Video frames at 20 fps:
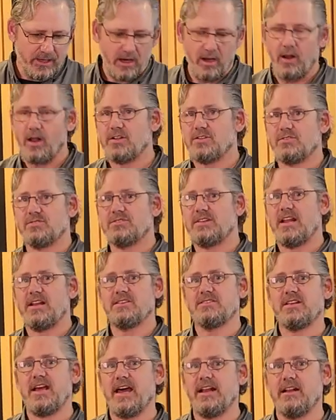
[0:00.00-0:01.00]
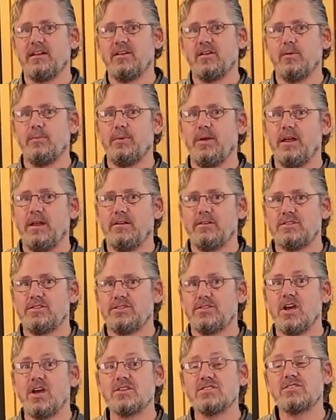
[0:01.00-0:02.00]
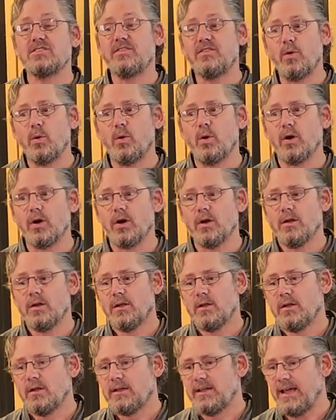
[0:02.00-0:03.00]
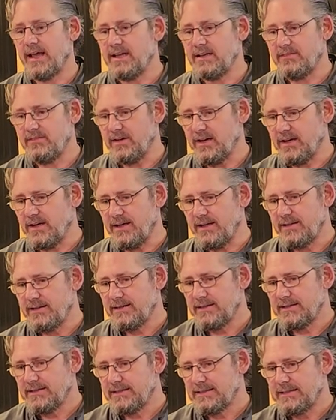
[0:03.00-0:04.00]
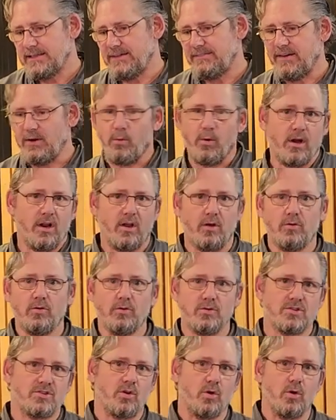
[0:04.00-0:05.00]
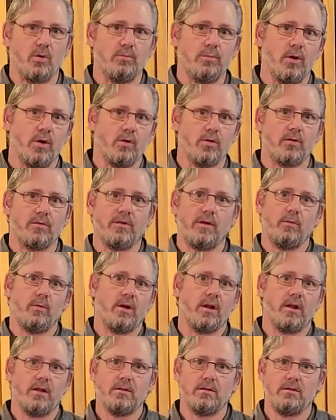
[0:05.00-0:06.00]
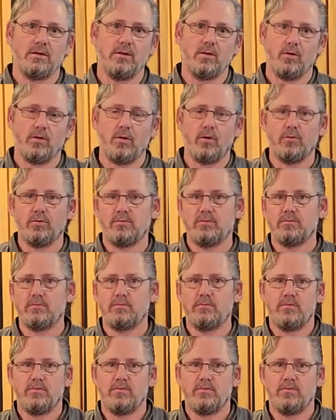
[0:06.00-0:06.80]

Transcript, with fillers: And I'll also set aside a little bit just for kind of a, if I want to go do a solo blot or if I want to, you know, go